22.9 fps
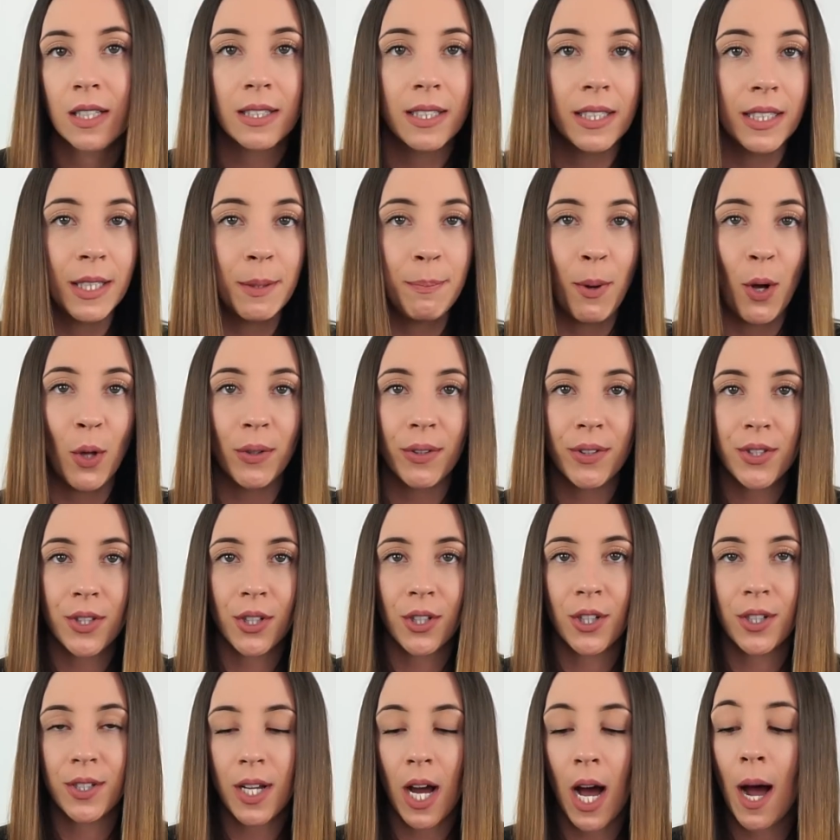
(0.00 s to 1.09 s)
Lily
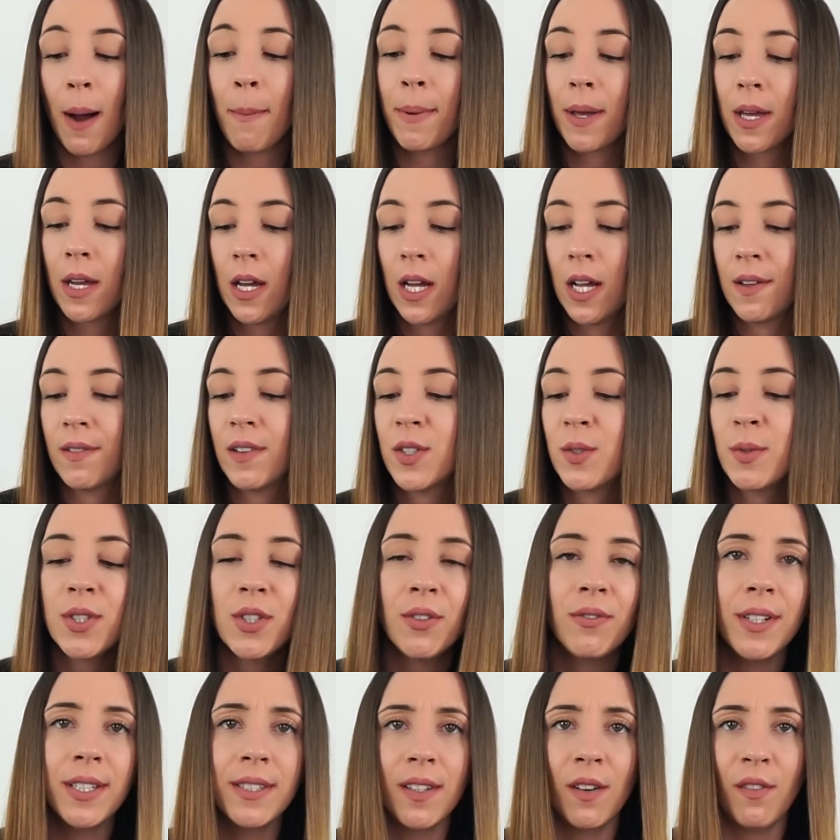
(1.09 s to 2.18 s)
Pulitzer top. This was
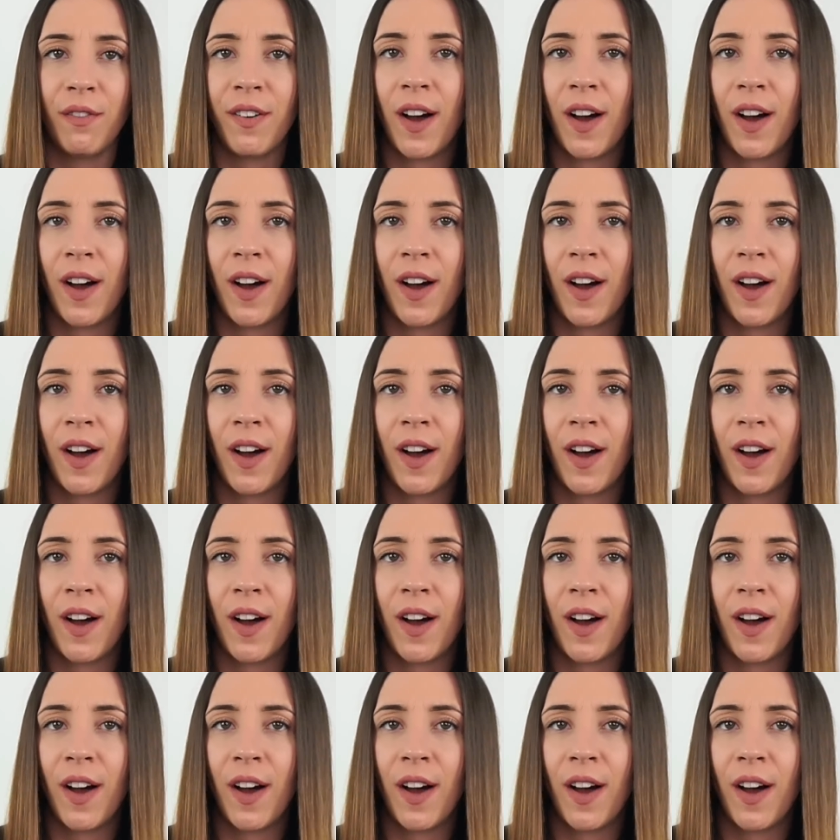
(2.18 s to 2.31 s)
a recent